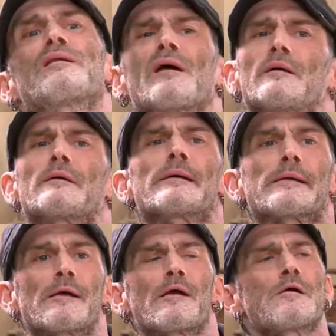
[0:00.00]
So
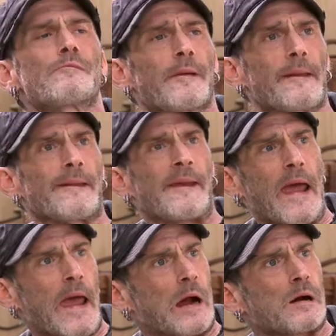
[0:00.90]
you be
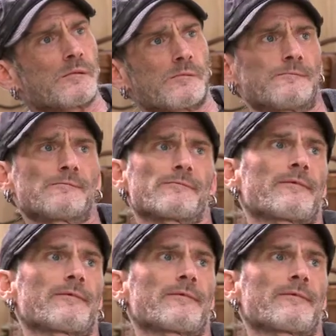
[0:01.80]
now